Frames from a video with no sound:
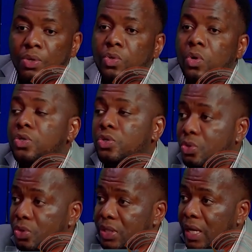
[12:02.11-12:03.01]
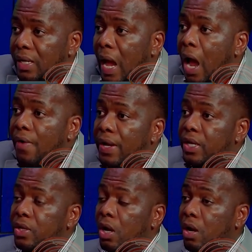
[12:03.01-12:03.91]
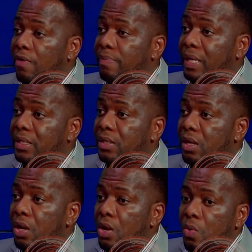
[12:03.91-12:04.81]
constituted are already in your government.